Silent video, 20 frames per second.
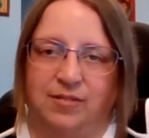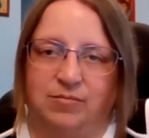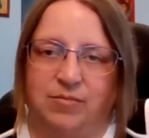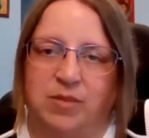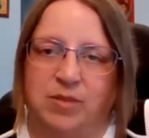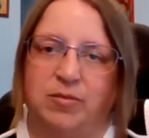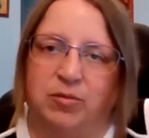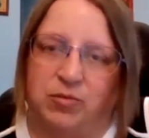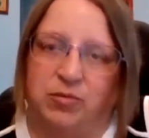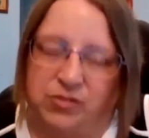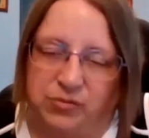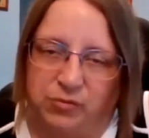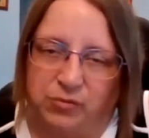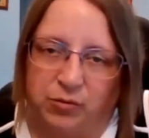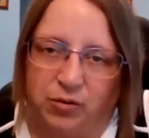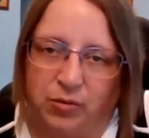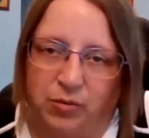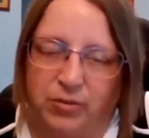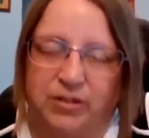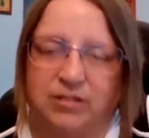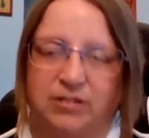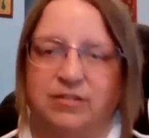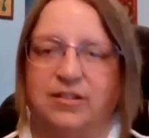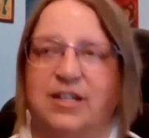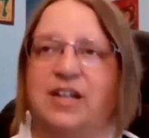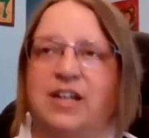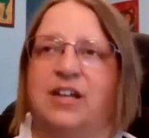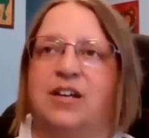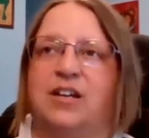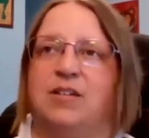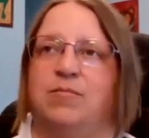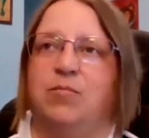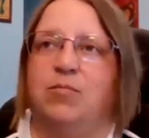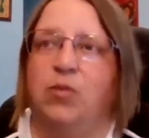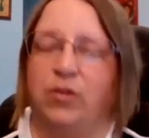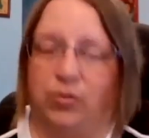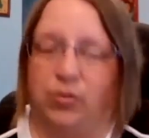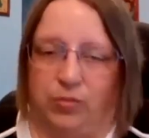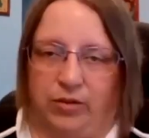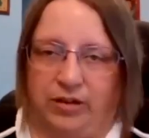Maybe it wasn't four, but
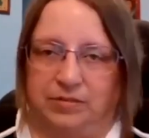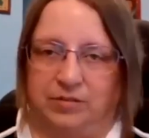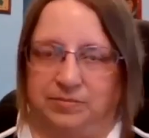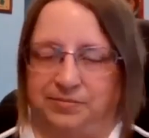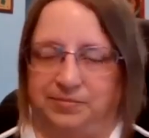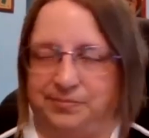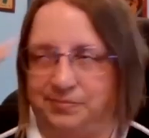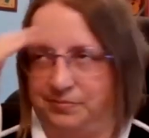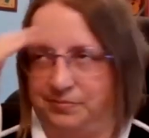more than one.